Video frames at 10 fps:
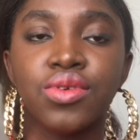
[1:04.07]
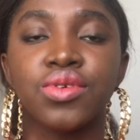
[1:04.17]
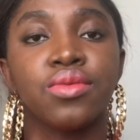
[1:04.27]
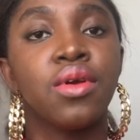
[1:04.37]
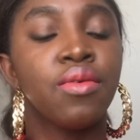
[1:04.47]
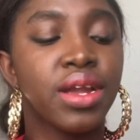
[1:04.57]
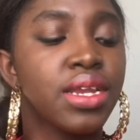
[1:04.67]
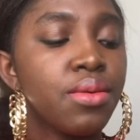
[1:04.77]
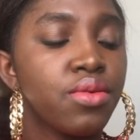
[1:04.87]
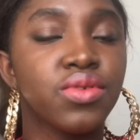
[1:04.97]
So right
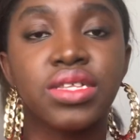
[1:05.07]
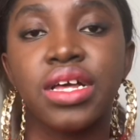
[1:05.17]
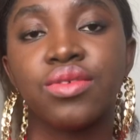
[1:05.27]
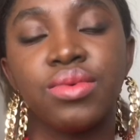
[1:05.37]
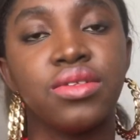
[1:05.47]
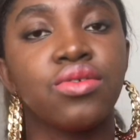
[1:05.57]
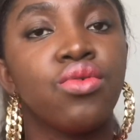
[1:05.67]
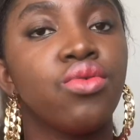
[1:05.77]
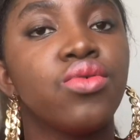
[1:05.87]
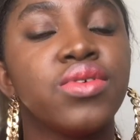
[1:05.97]
now we'll start with
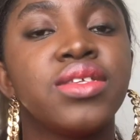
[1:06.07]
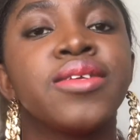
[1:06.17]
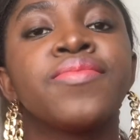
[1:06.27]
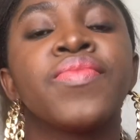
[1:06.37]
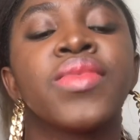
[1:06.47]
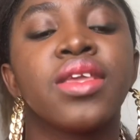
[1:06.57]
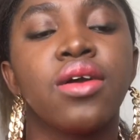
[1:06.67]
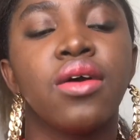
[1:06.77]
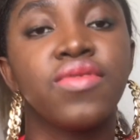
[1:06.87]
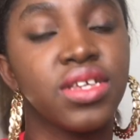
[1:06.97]
schools
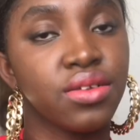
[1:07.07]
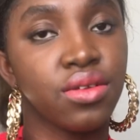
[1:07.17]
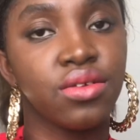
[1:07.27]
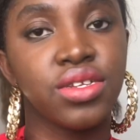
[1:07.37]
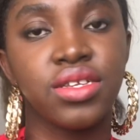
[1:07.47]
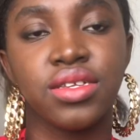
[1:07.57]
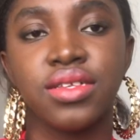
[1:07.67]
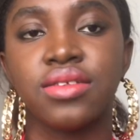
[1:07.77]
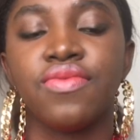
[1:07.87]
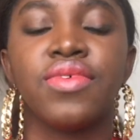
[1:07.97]
of
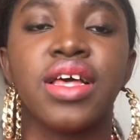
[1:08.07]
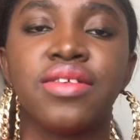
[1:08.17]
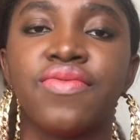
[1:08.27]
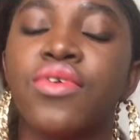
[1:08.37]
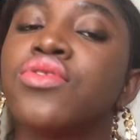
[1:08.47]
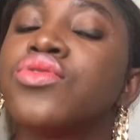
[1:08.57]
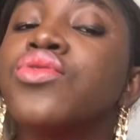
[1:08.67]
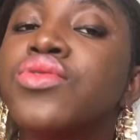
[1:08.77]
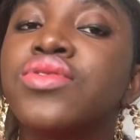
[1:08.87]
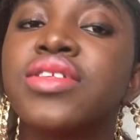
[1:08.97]
technologies. That's for
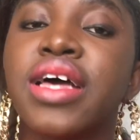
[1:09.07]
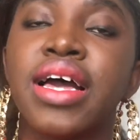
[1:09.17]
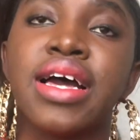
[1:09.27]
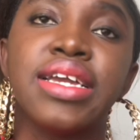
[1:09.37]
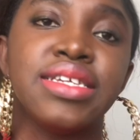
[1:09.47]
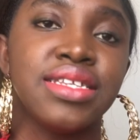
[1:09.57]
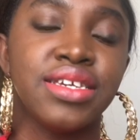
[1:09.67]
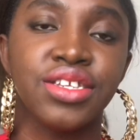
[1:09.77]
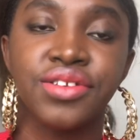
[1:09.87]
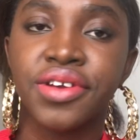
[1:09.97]
those that are in the
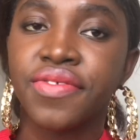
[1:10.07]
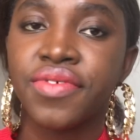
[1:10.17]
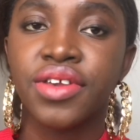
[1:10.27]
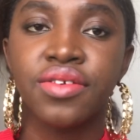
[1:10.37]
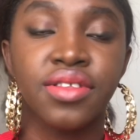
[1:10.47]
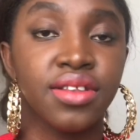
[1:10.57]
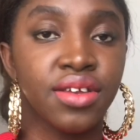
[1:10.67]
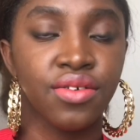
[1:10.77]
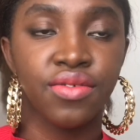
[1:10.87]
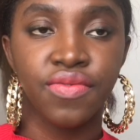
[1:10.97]
engineering field or
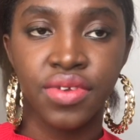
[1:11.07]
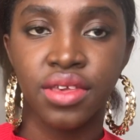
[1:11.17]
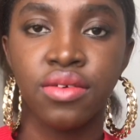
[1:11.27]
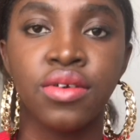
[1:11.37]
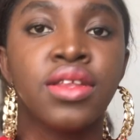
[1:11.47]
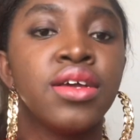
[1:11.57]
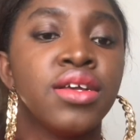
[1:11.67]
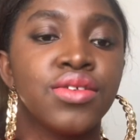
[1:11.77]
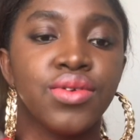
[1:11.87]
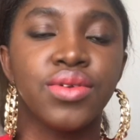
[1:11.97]
technical field.
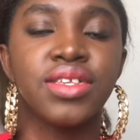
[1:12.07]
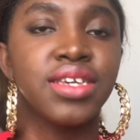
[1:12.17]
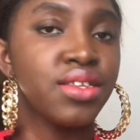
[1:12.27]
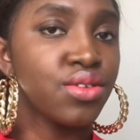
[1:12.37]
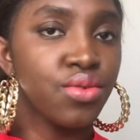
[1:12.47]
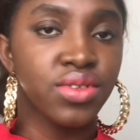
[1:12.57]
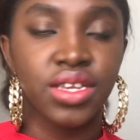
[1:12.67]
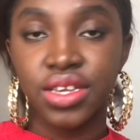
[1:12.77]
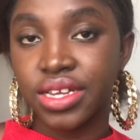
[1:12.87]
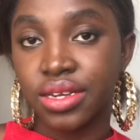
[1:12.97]
So these are the schools that
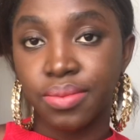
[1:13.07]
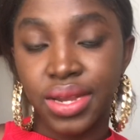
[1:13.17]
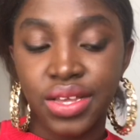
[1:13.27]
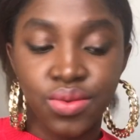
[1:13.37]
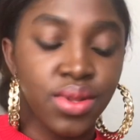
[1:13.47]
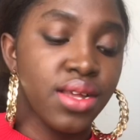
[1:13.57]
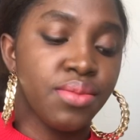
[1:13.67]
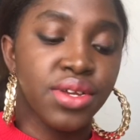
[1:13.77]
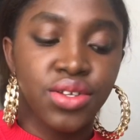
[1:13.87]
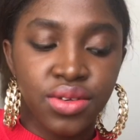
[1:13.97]
you can apply to. The
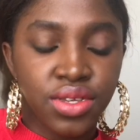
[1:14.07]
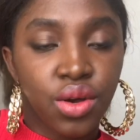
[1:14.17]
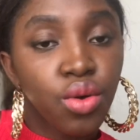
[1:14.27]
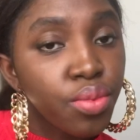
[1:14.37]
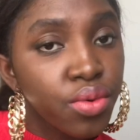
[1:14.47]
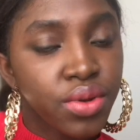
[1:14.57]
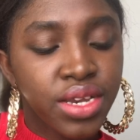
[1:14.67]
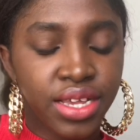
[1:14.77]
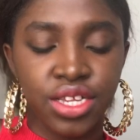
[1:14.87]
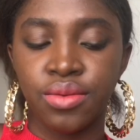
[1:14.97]
applications are
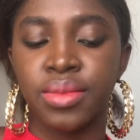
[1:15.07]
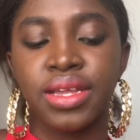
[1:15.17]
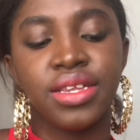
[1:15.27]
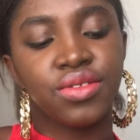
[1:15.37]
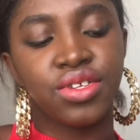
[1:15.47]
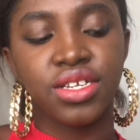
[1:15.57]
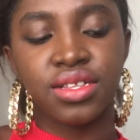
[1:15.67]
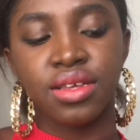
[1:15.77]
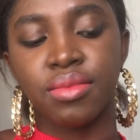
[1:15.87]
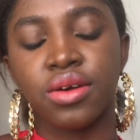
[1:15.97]
open. You might need to check
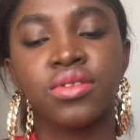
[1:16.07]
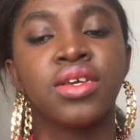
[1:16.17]
them out.